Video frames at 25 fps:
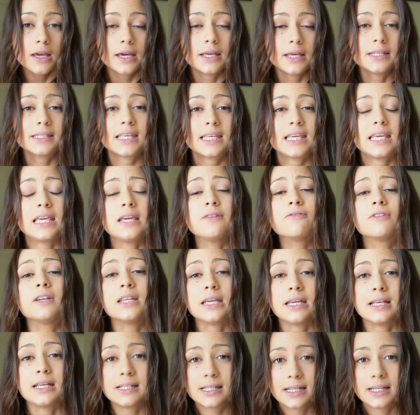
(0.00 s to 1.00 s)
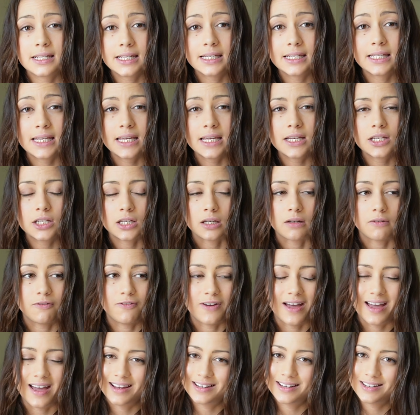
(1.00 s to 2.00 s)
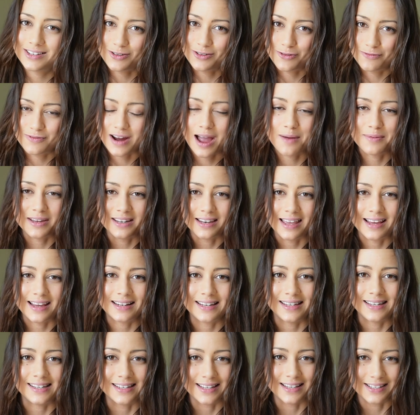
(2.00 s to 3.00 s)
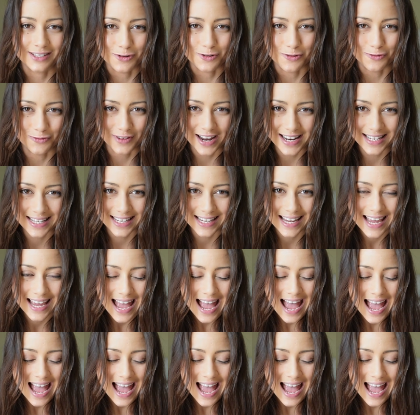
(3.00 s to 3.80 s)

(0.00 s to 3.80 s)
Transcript: It's even easier to teach. In fact, your rabbit likely does it already.